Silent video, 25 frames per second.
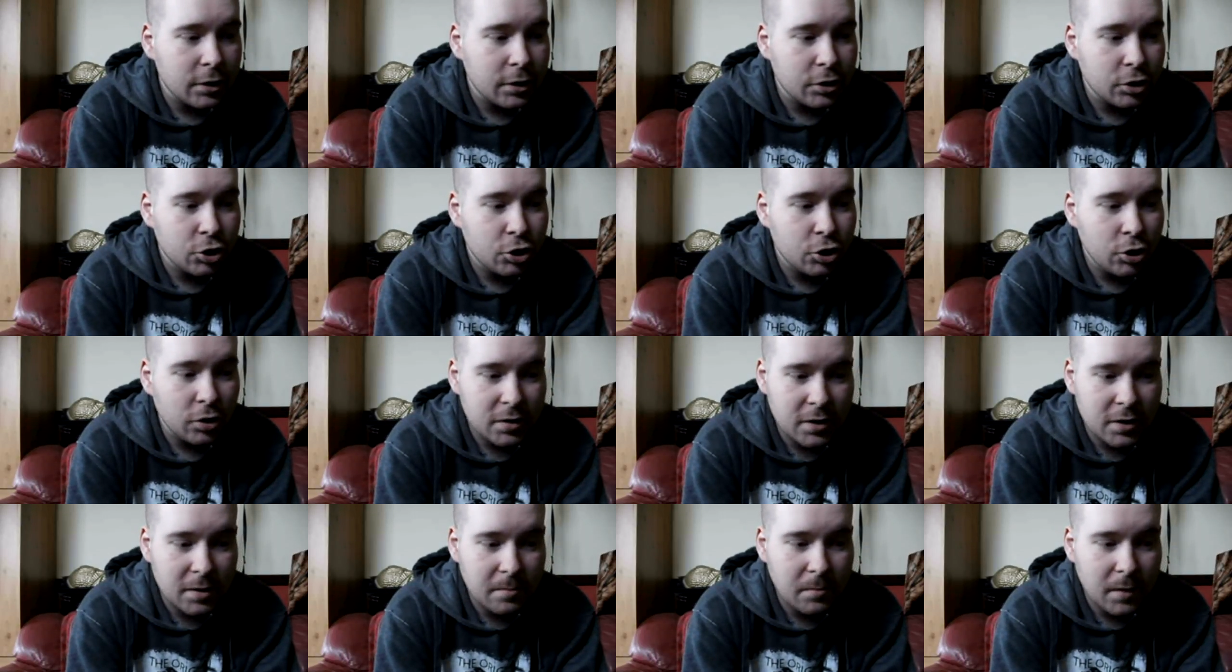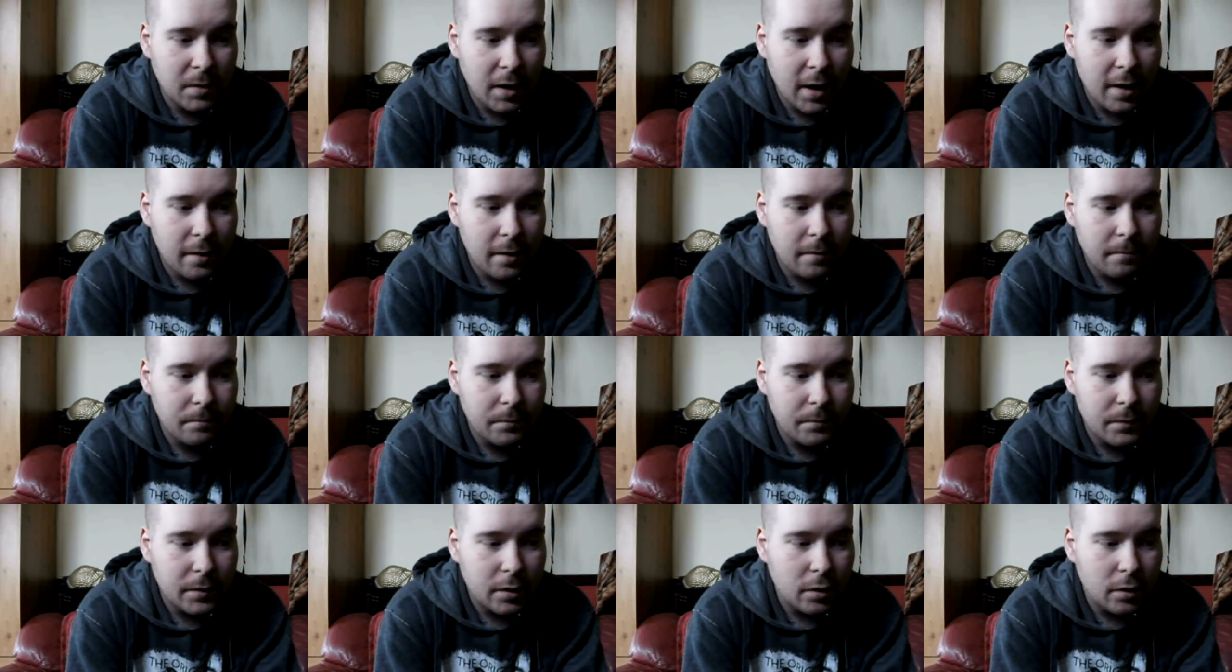shot him down,
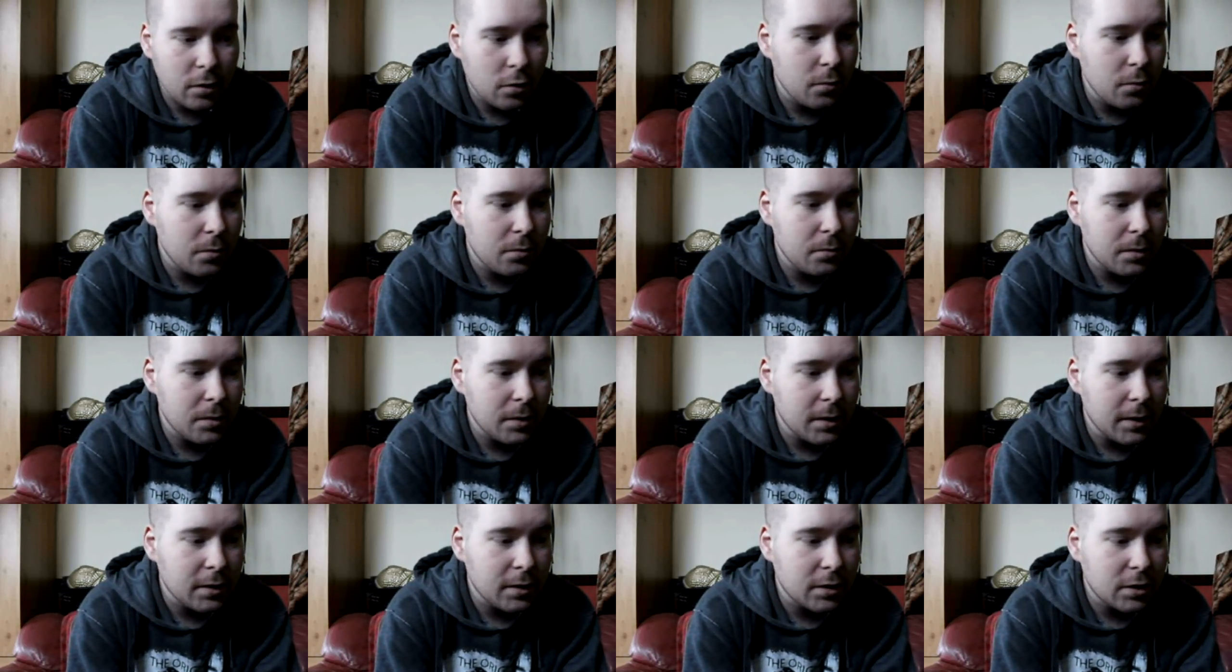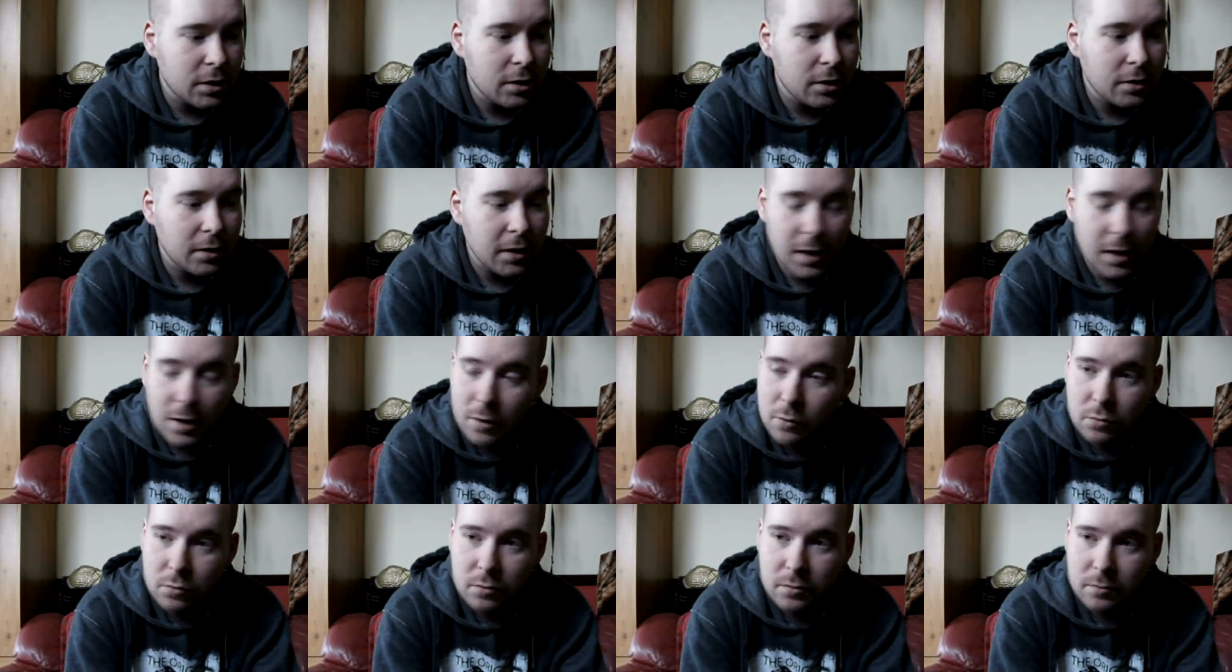who in turn
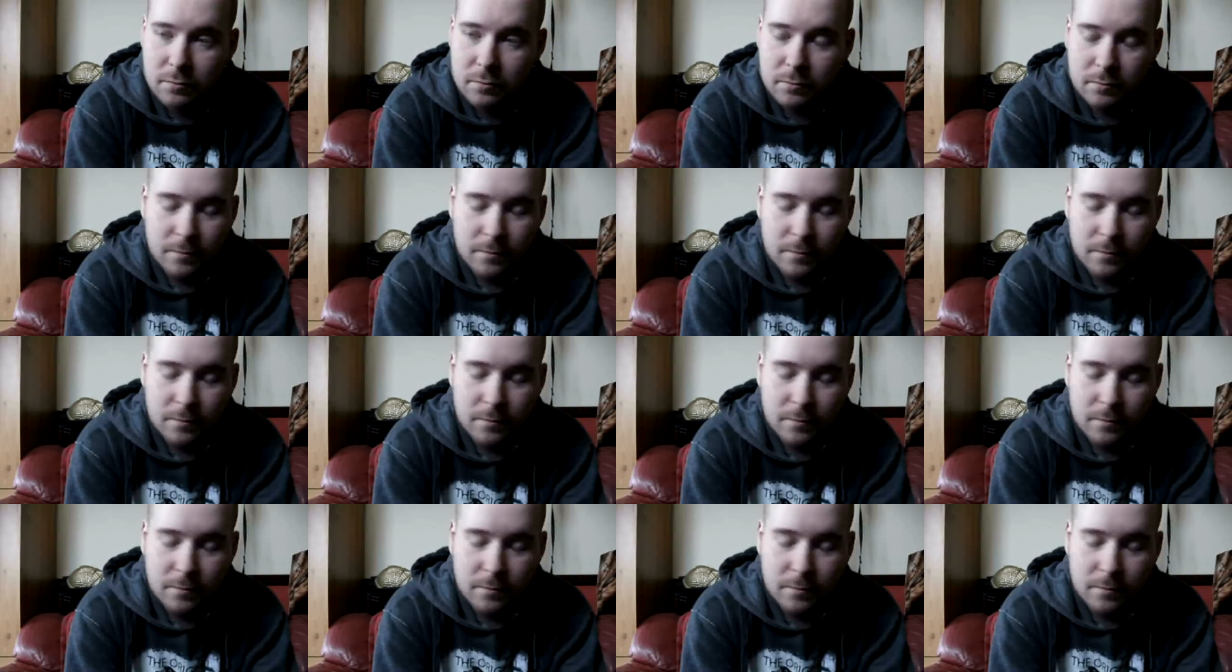killed,